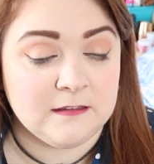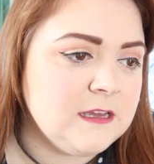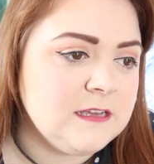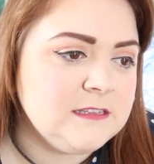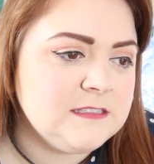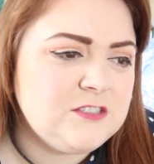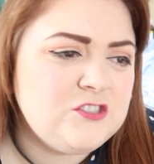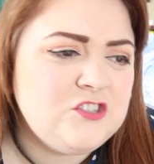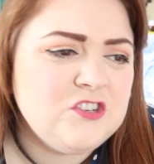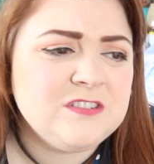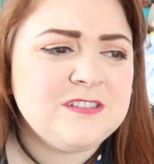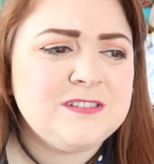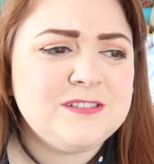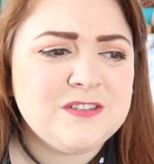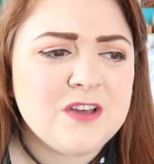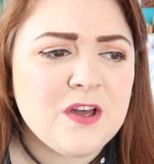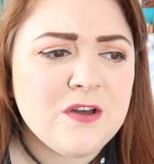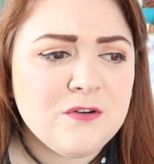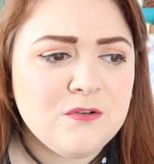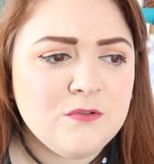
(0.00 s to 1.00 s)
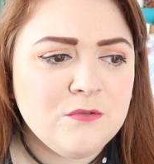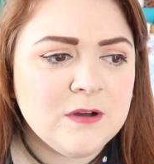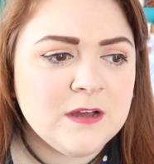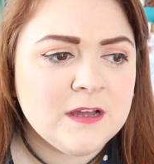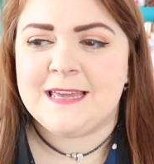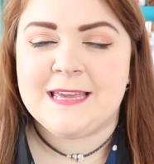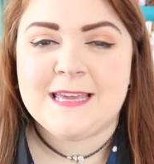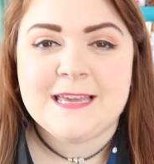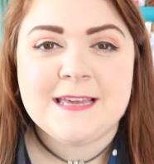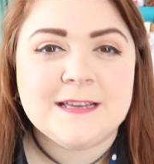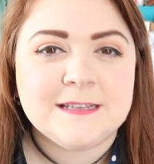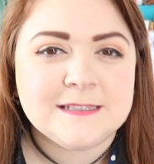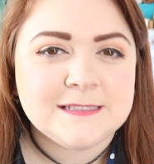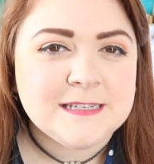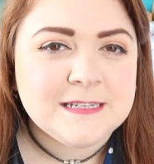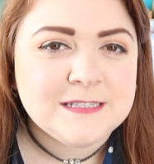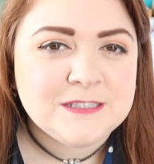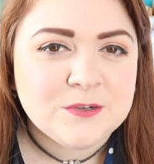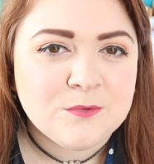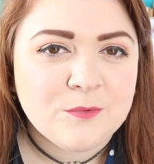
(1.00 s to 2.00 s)
It's just so
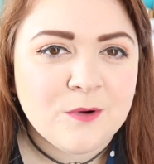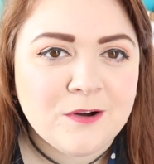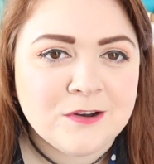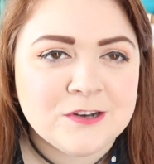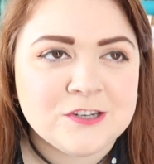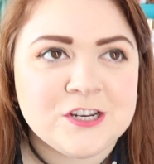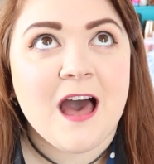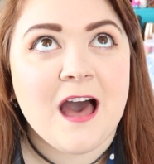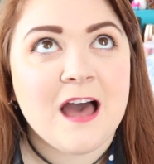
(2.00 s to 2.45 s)
easy to watch.